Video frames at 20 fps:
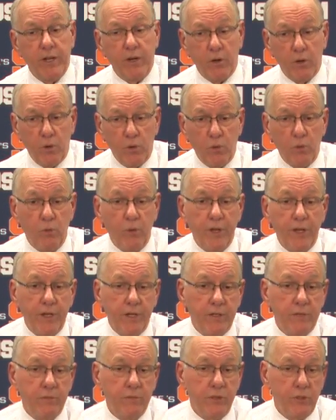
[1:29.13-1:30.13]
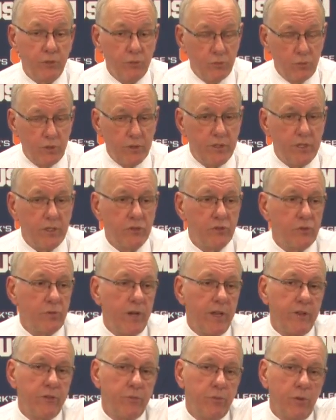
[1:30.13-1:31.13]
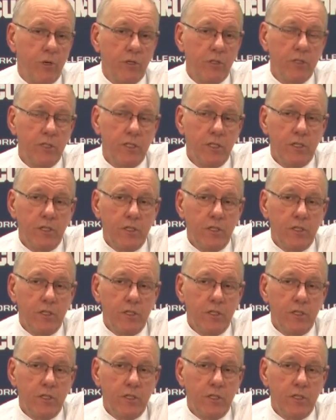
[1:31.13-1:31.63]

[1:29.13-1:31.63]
had a whole week. We knew what their strengths were.